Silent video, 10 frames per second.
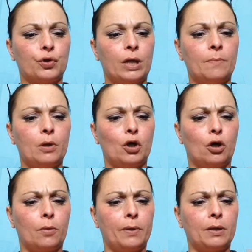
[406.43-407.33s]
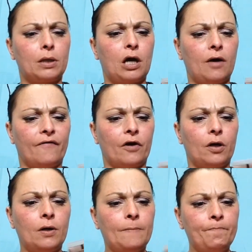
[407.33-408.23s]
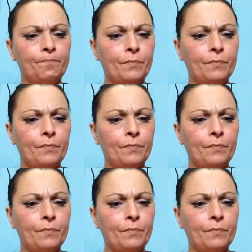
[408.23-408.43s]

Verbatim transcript: Dream Urban Cover